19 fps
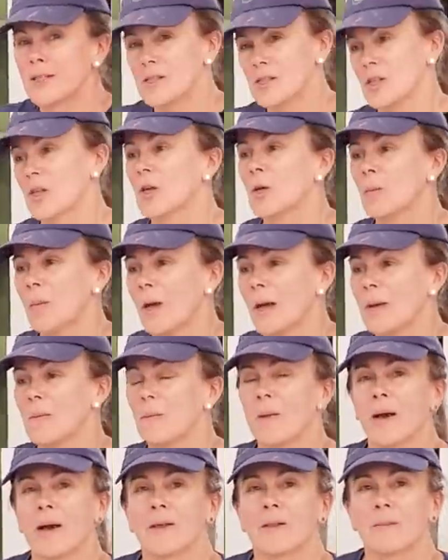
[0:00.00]
two main
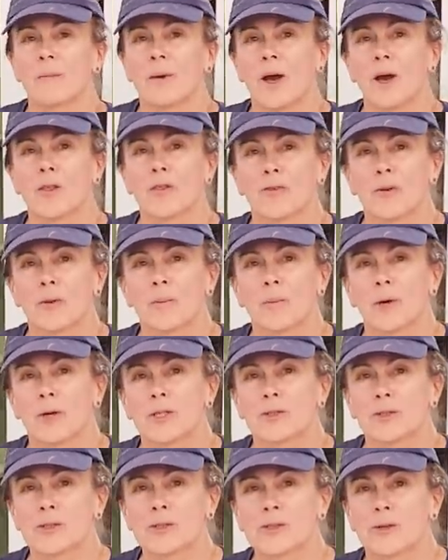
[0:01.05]
ba bathroom
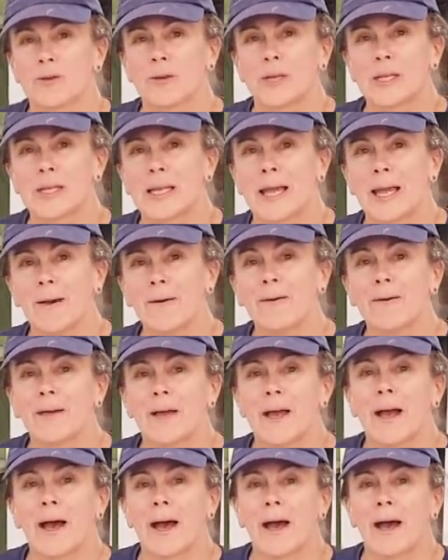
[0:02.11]
modules are in now,
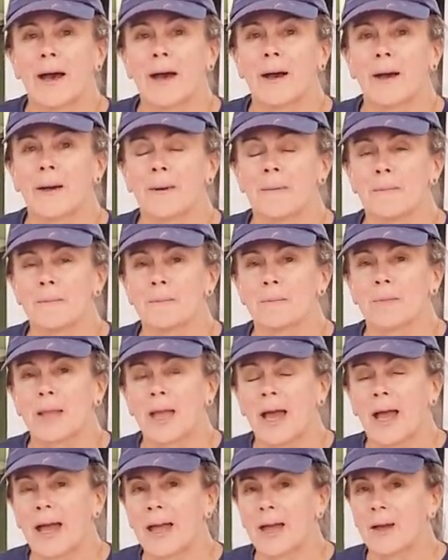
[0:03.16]
um,
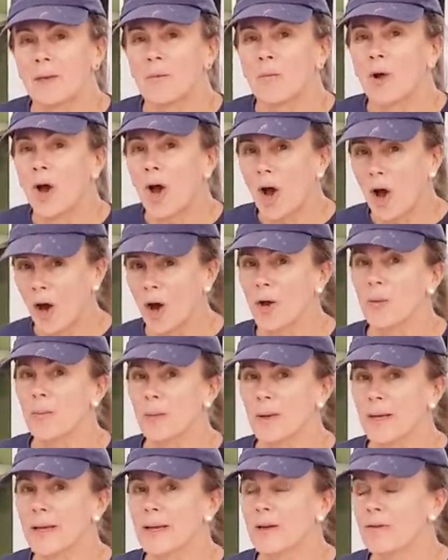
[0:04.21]
and we're
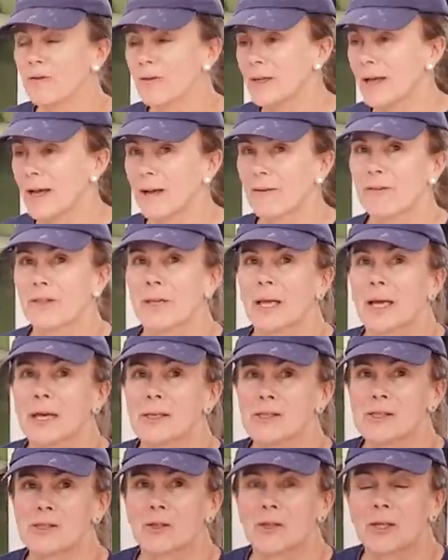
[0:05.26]
hoping, if we get everything
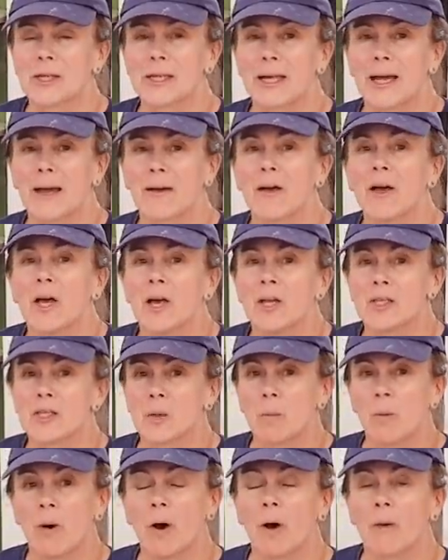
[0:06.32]
else sorted out, to
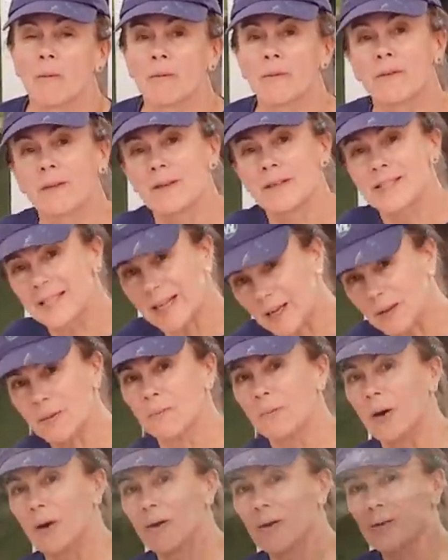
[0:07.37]
pop the deck
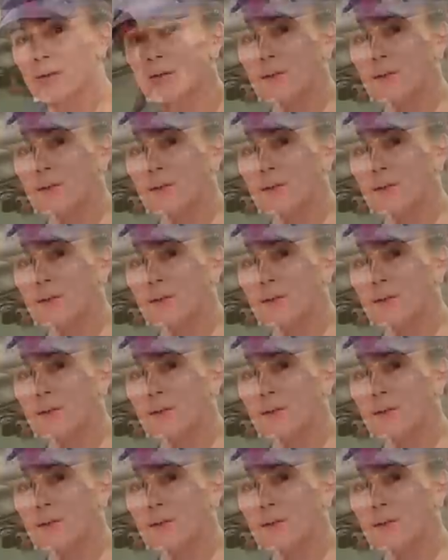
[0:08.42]
mould